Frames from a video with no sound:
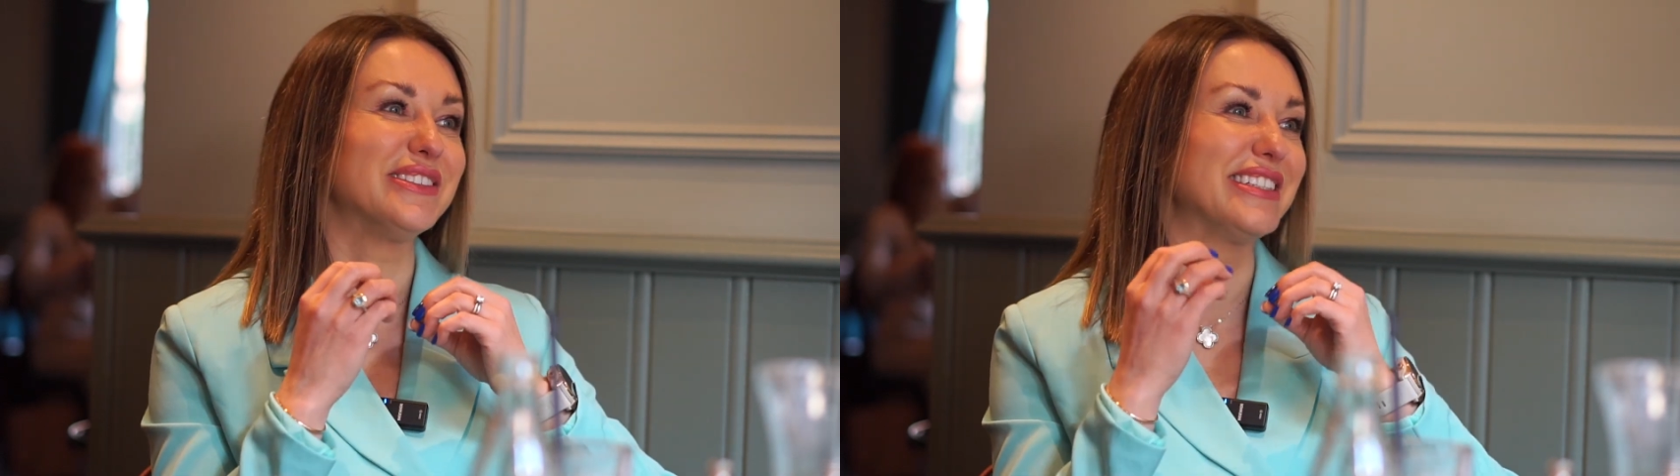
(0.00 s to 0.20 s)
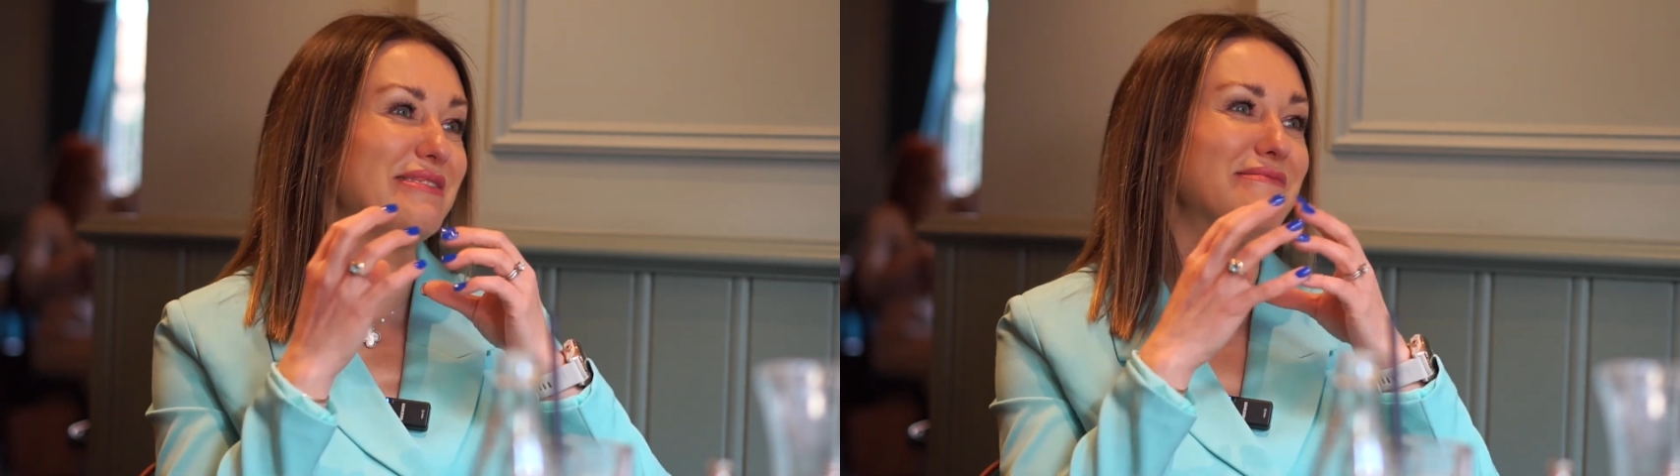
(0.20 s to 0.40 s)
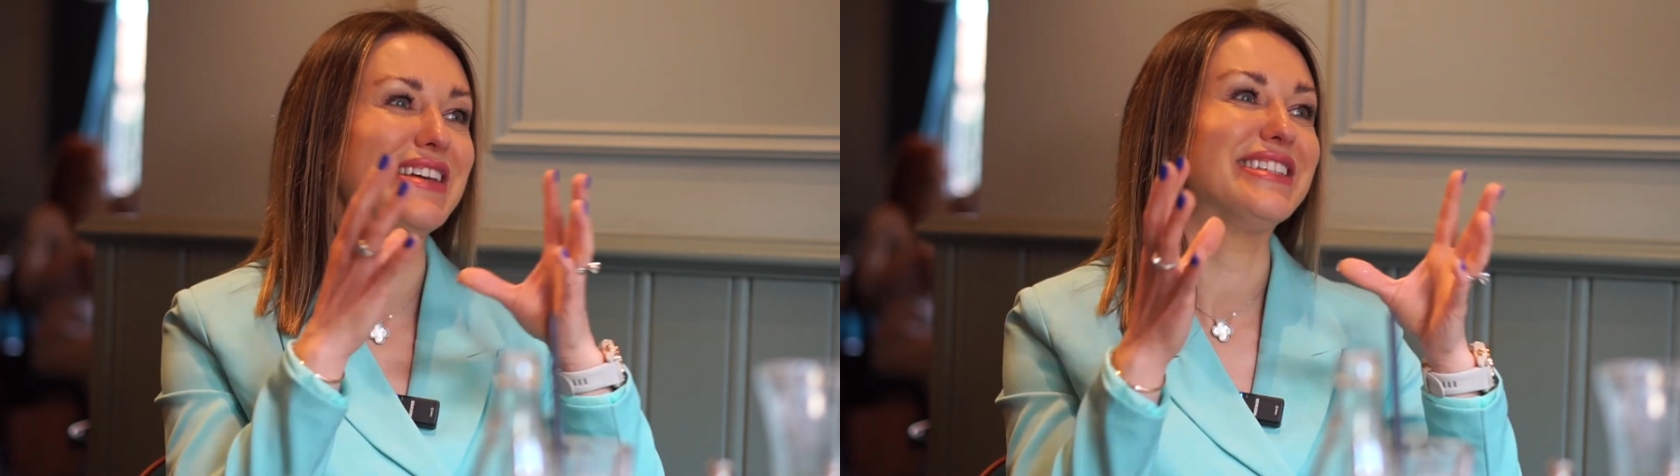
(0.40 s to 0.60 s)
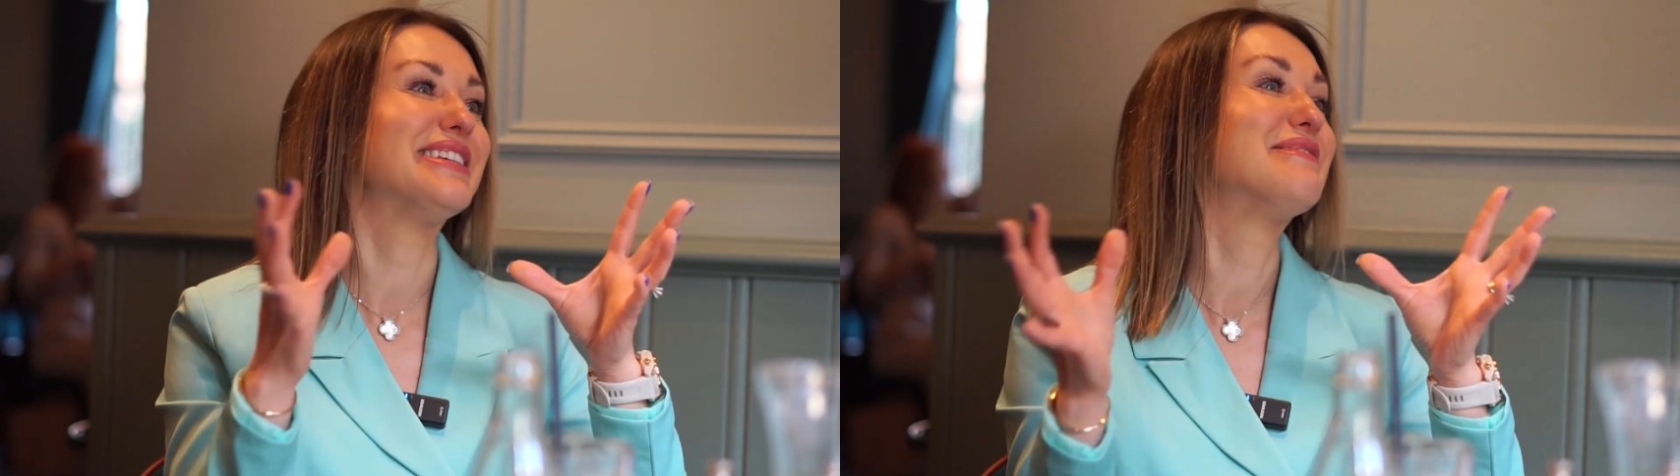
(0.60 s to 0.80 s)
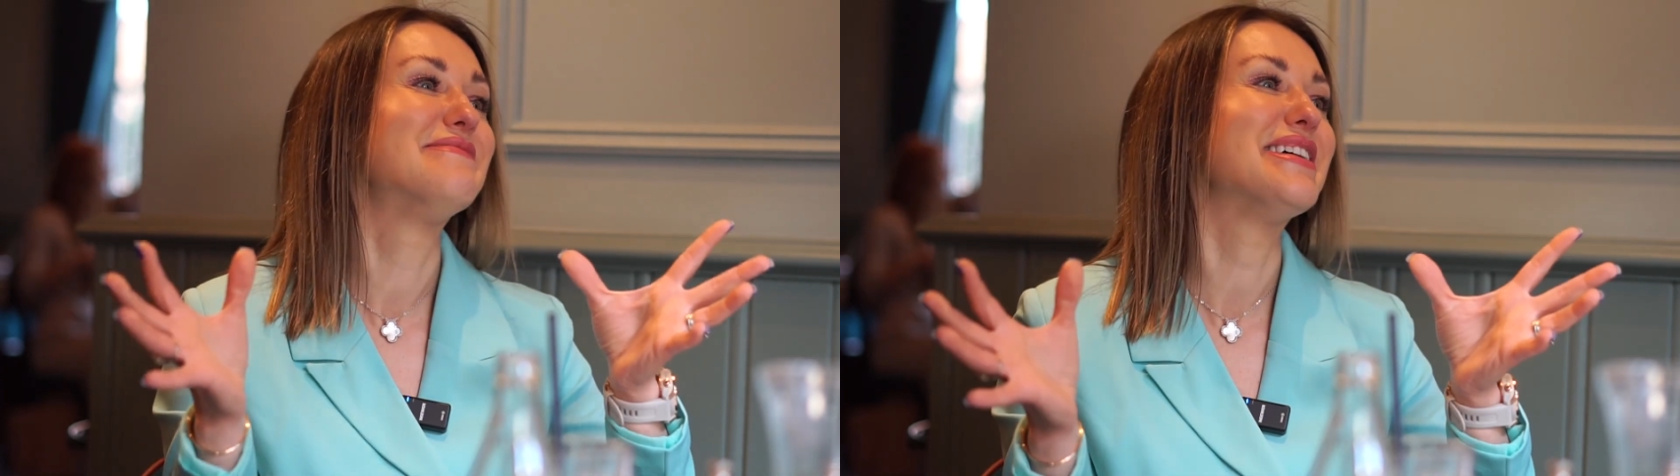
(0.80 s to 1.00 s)
the
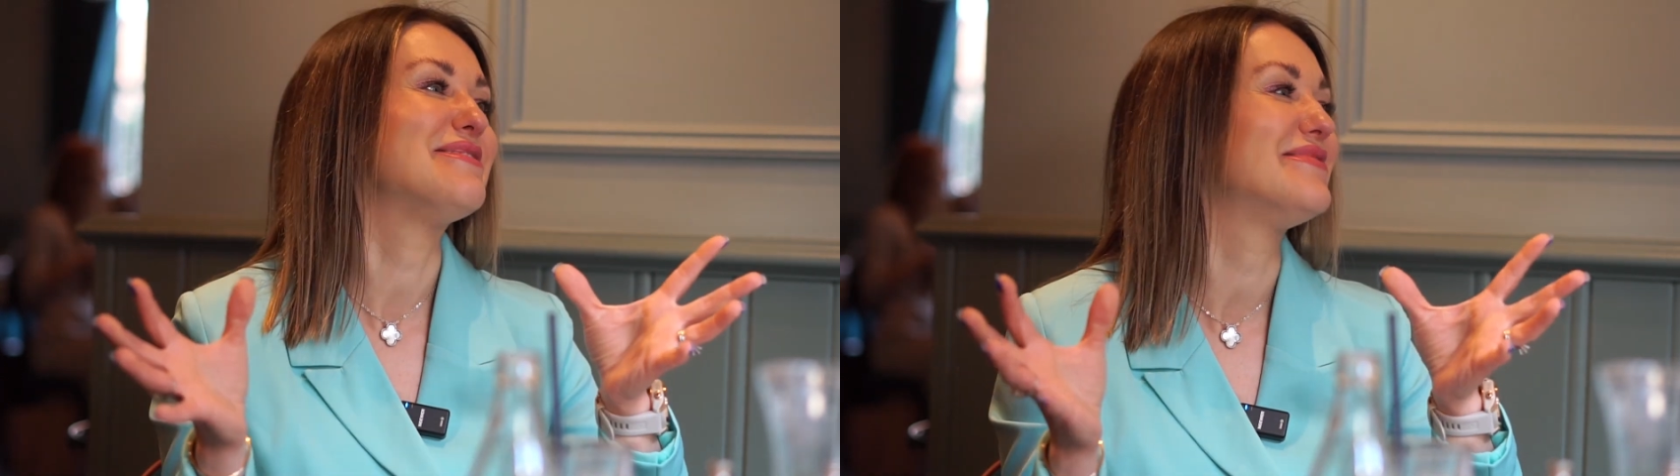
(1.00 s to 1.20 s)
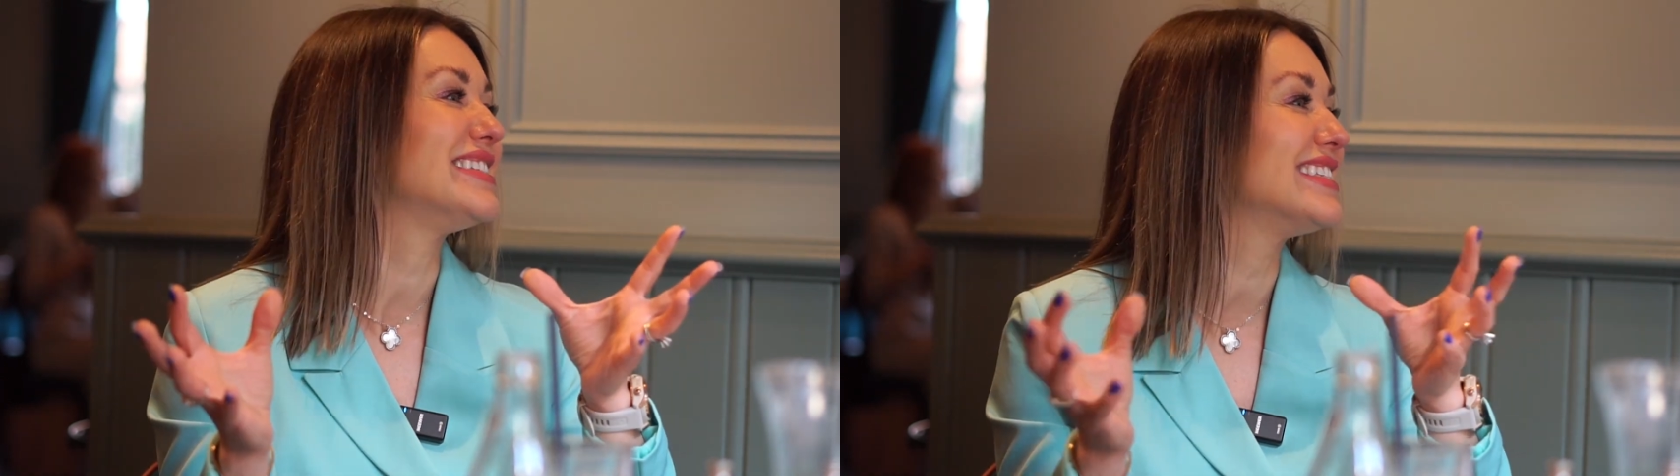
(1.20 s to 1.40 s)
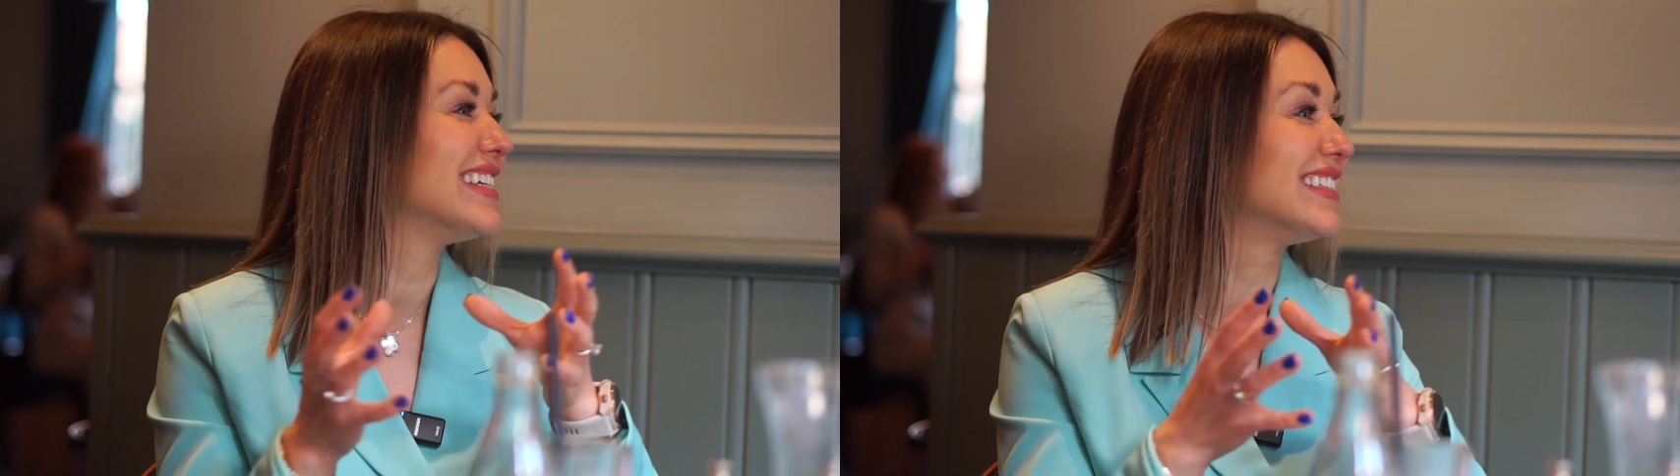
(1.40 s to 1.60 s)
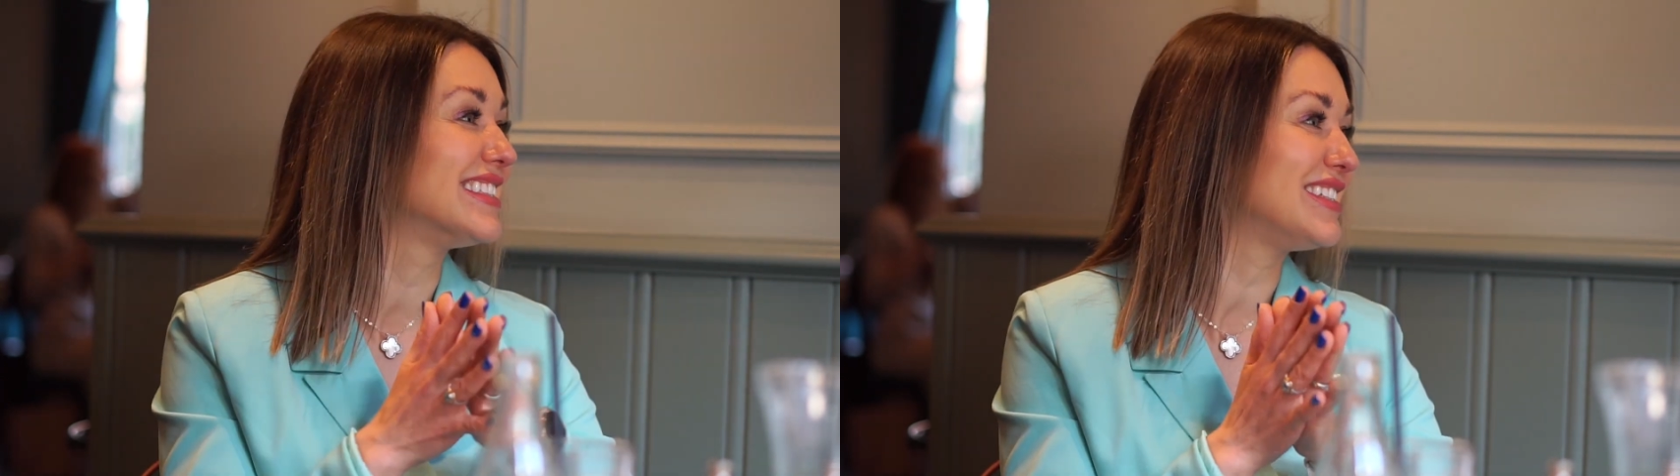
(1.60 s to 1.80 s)
amazing baby things